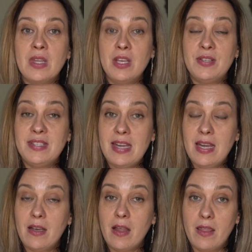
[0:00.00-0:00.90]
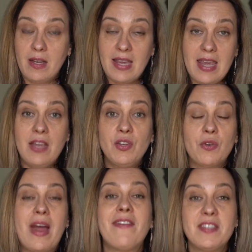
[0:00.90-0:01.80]
You see, the key to
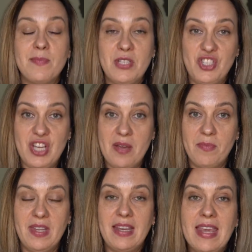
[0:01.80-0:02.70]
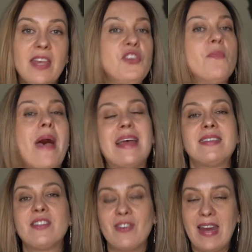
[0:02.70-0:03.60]
craftsmanship, the key to
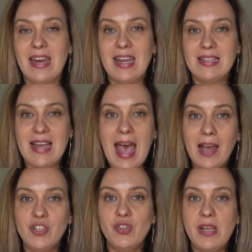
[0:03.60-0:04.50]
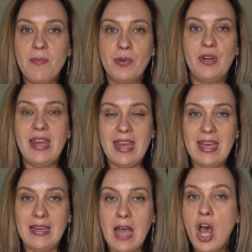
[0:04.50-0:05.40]
mastering, is actually putting
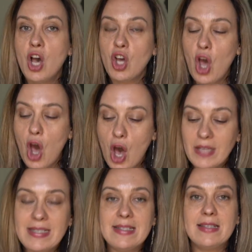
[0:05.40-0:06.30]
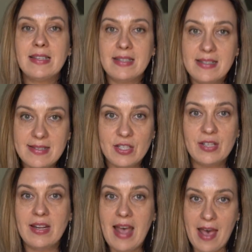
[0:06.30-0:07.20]
in constant
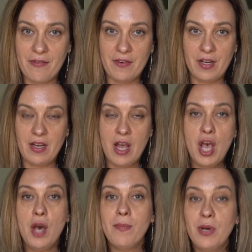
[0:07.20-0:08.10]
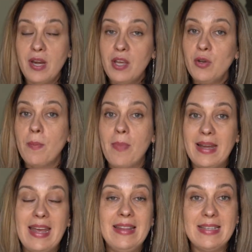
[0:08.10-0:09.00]
concerted effort, putting your
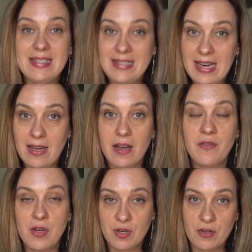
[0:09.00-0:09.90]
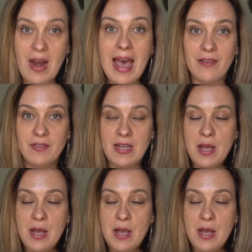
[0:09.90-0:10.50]
butt in the seat of your craft